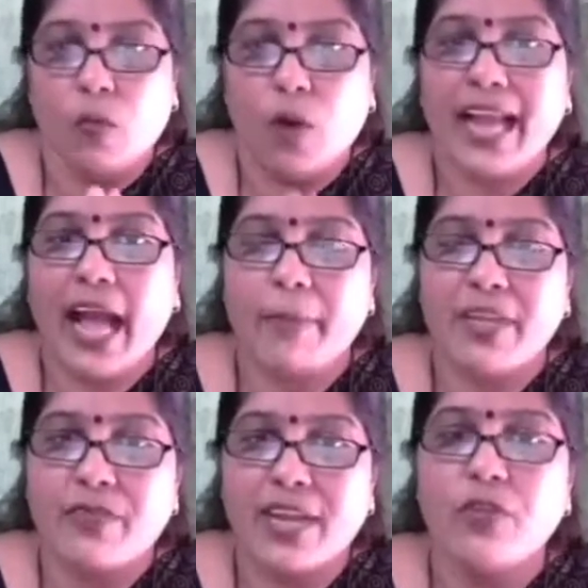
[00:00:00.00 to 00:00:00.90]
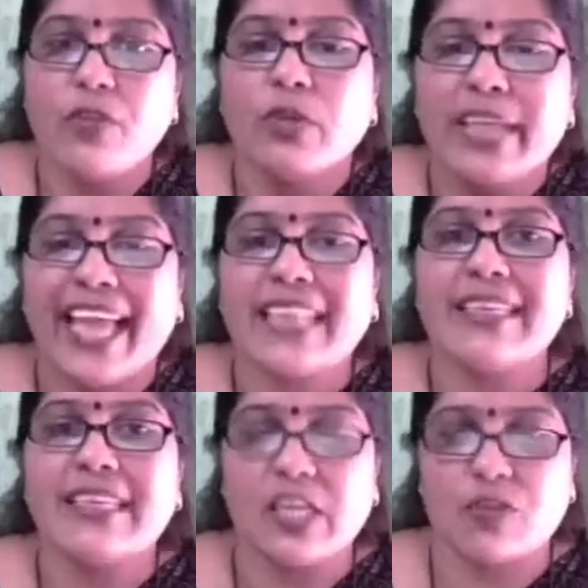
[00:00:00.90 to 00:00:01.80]
what happens when you take
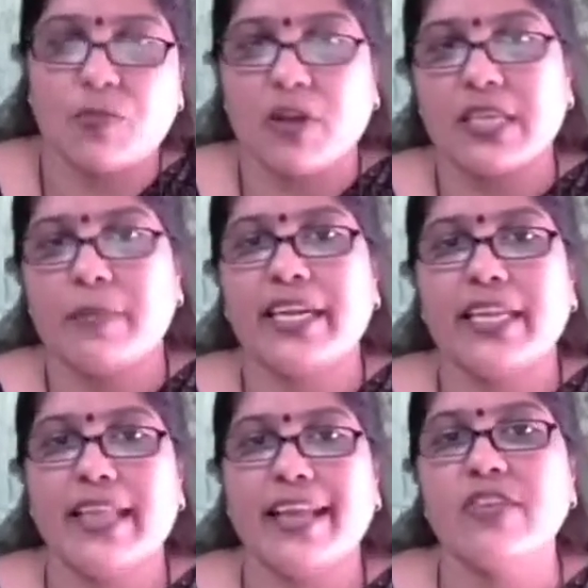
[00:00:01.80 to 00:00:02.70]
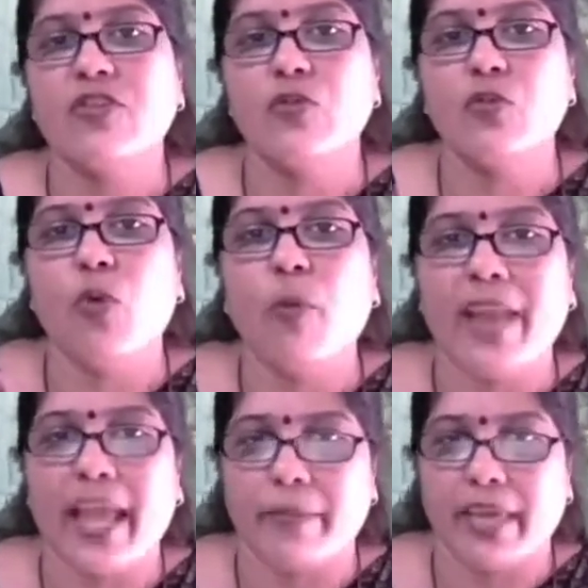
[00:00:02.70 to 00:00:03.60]
this responsibility there is no
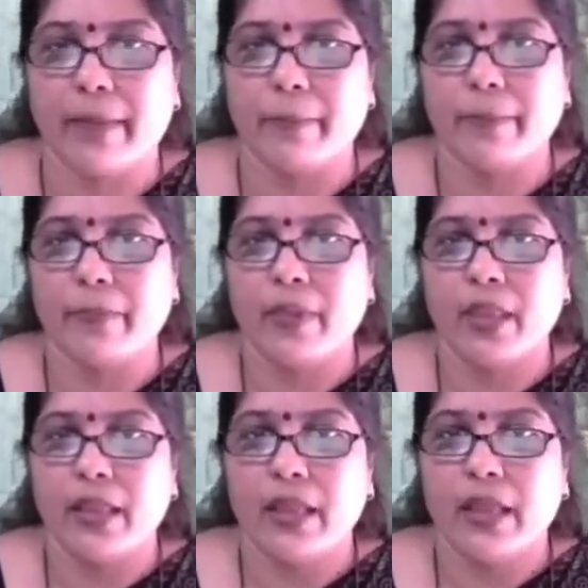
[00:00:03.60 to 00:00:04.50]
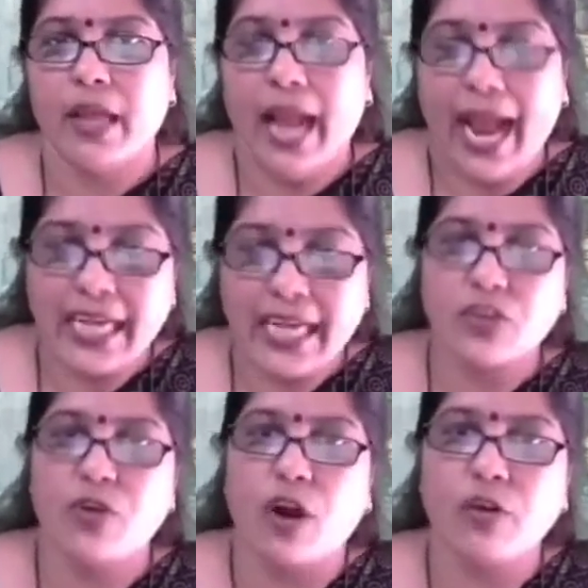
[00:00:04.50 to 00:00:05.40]
blame game and it's not